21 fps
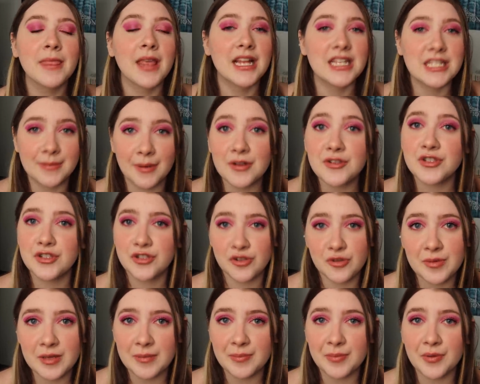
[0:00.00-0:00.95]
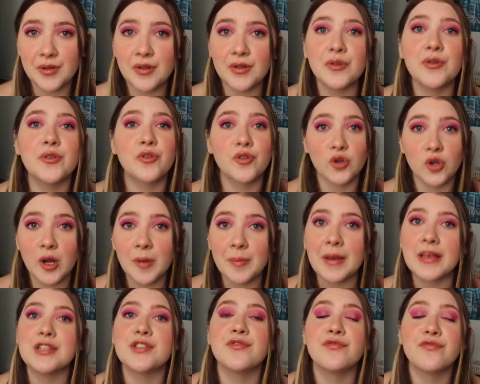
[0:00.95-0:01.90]
it's about two people who grew
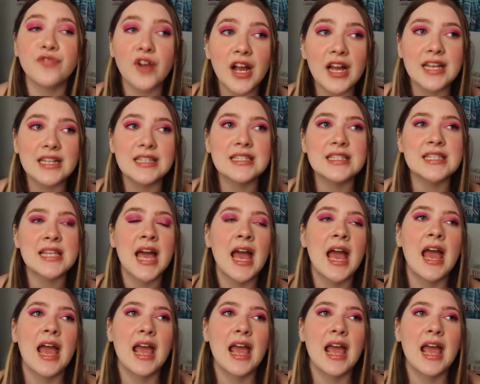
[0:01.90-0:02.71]
up as friends